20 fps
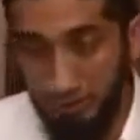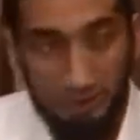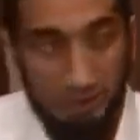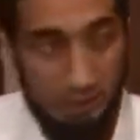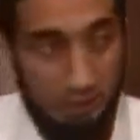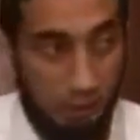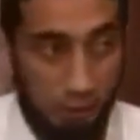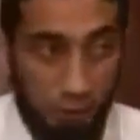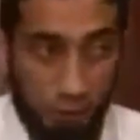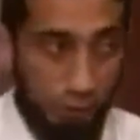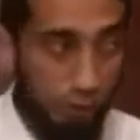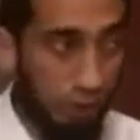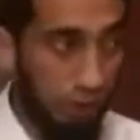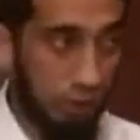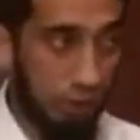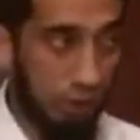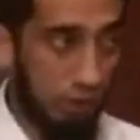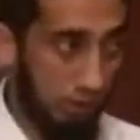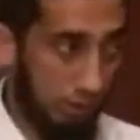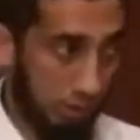is again the
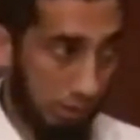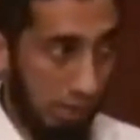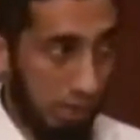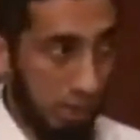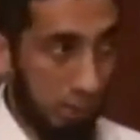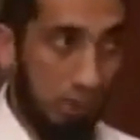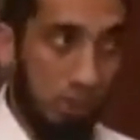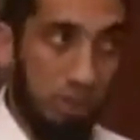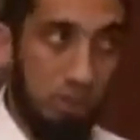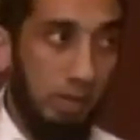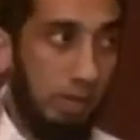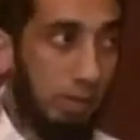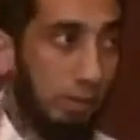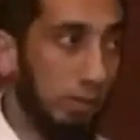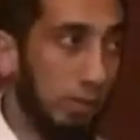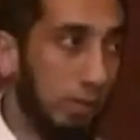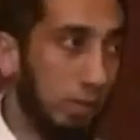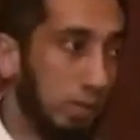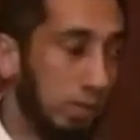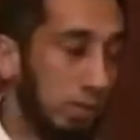introduction, the last part of my
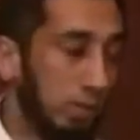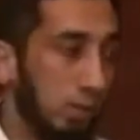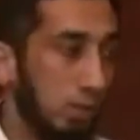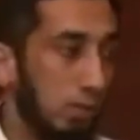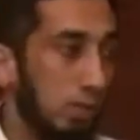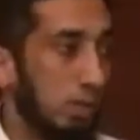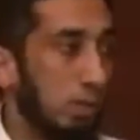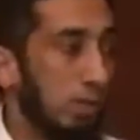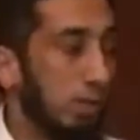introduction,